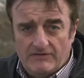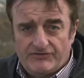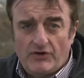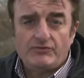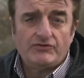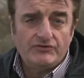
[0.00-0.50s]

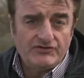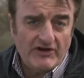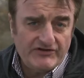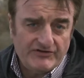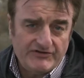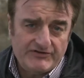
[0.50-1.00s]
Social
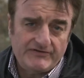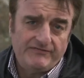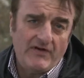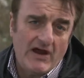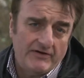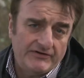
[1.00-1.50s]
justice,
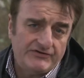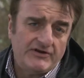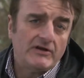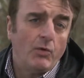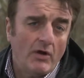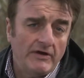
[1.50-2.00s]
fairness,
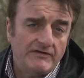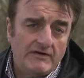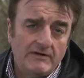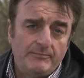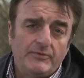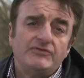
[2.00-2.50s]

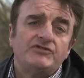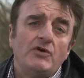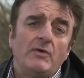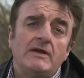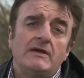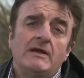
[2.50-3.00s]
equality,
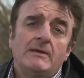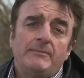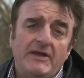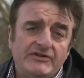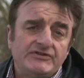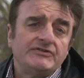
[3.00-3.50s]
pursuing
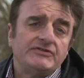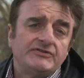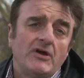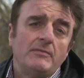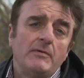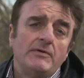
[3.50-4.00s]
peace and
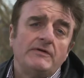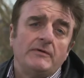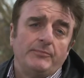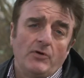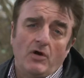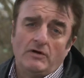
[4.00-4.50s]
disarmament
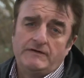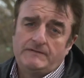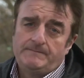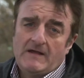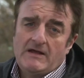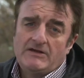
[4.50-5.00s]
abroad,
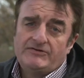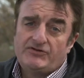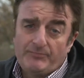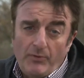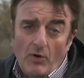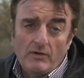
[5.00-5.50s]

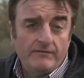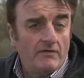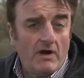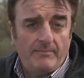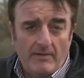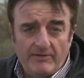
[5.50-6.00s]
support
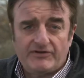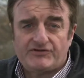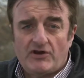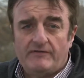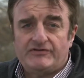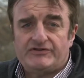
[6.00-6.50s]
for our public
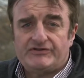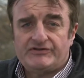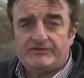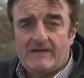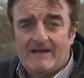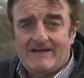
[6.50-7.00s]

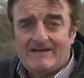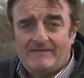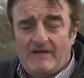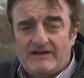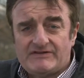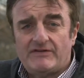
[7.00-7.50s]
services.
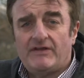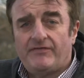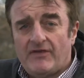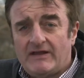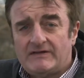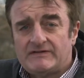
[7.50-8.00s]
These are the
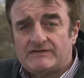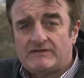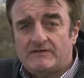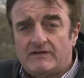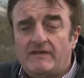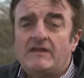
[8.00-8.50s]
things
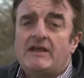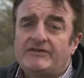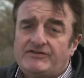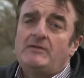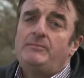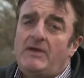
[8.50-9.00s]
that the
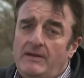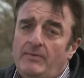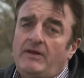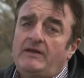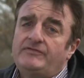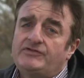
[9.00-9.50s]
SNP
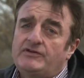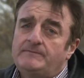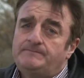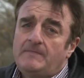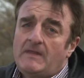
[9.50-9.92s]
believes in.